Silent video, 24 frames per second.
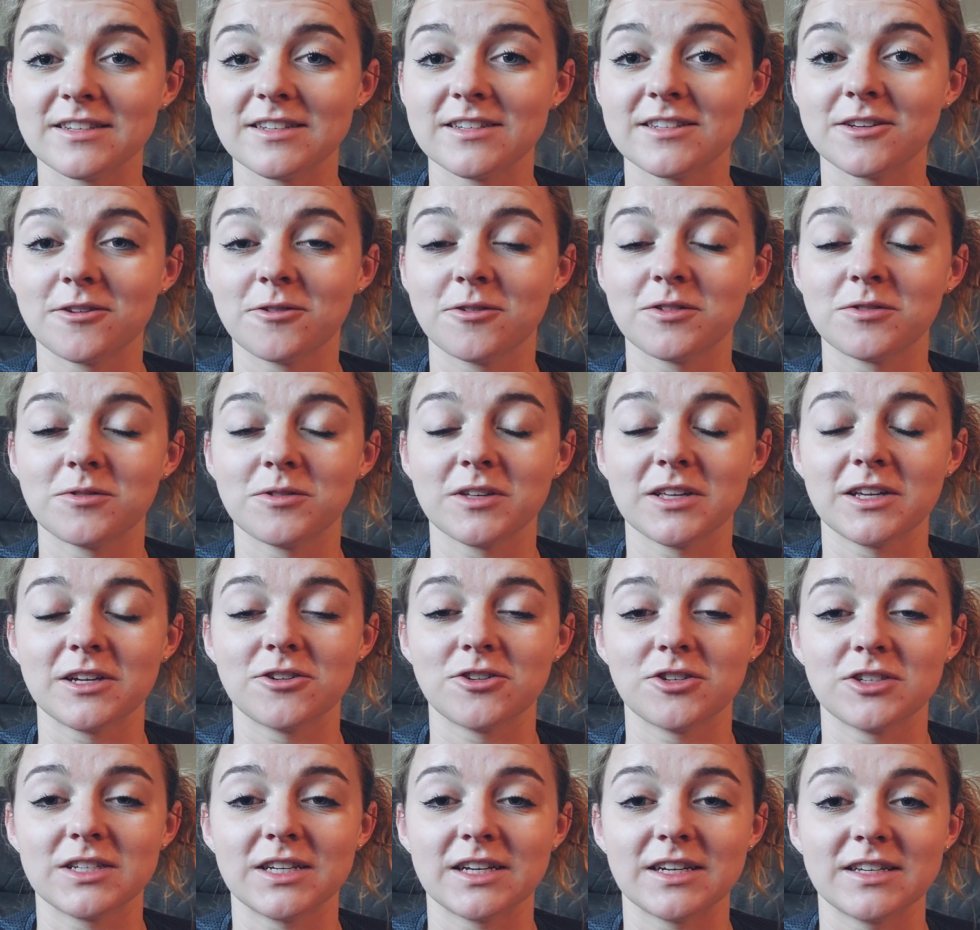So it's really
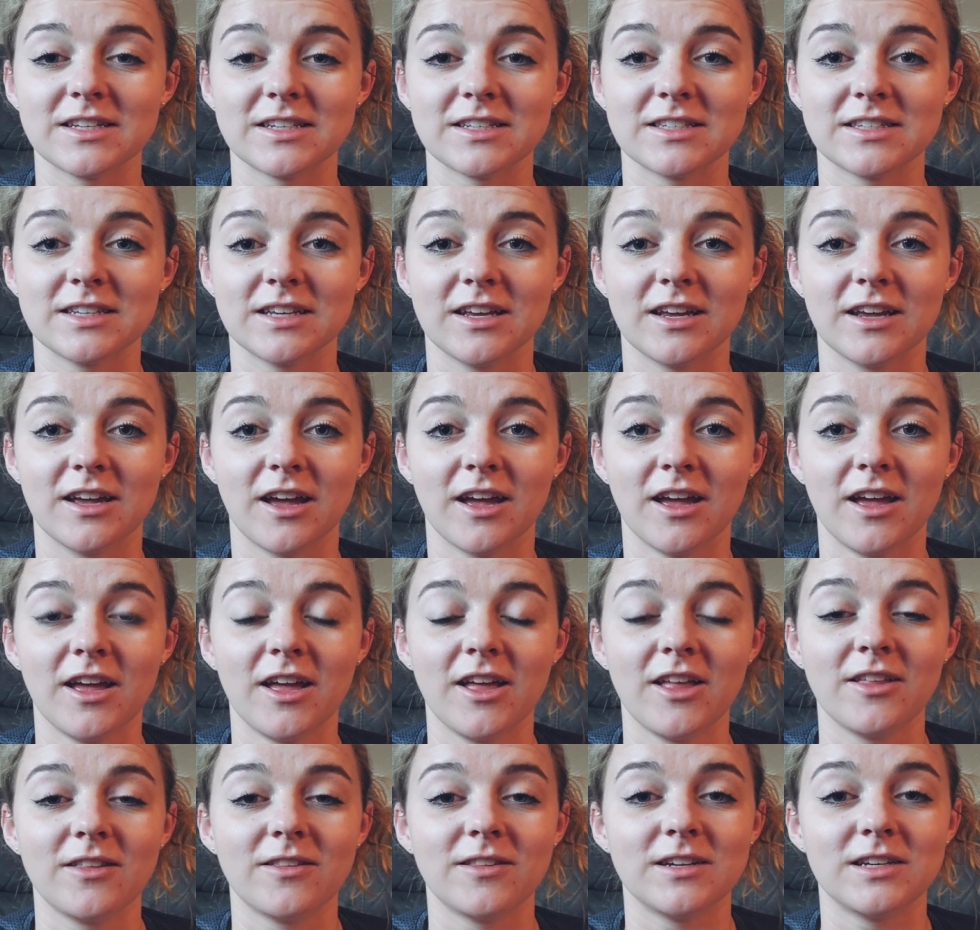interesting to see
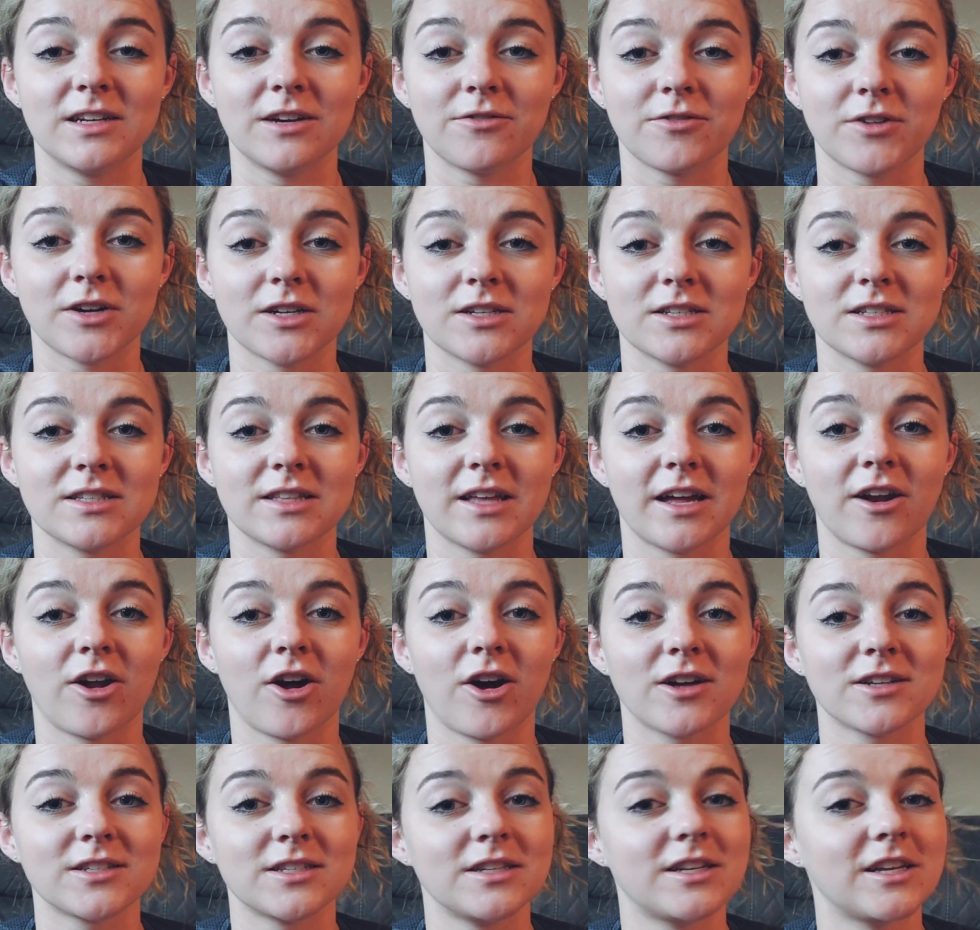the difference that
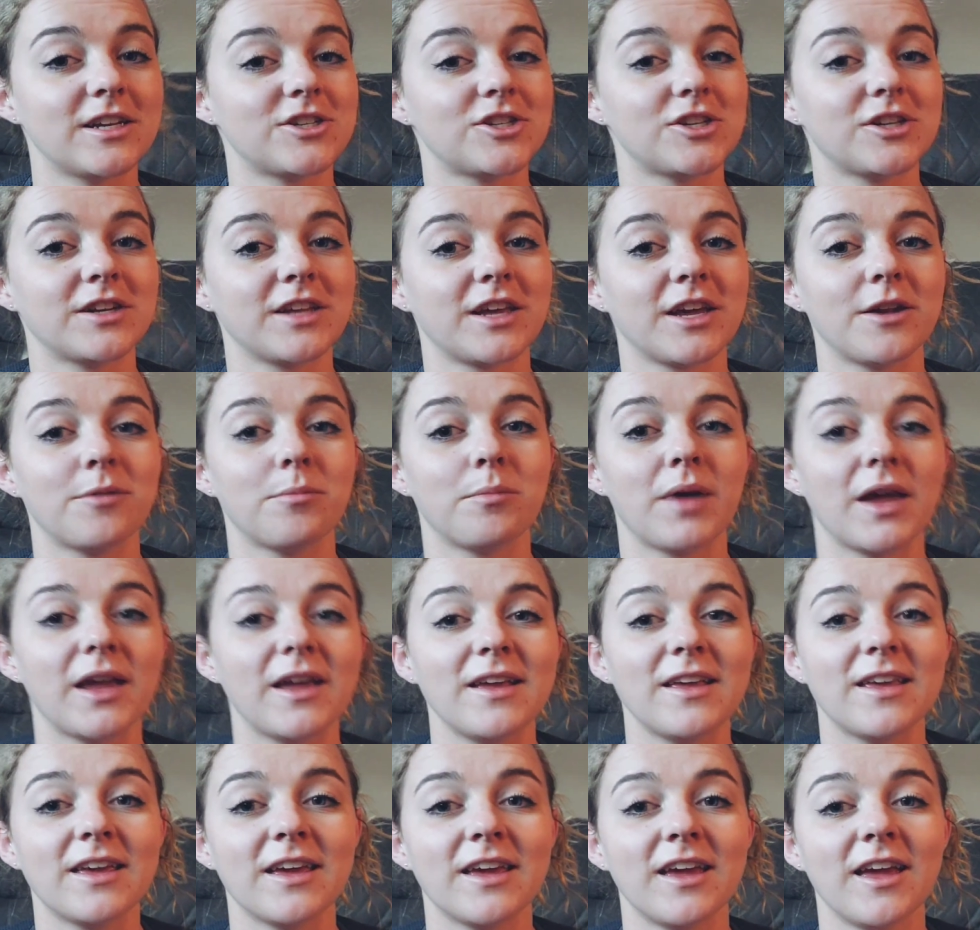oxidation can make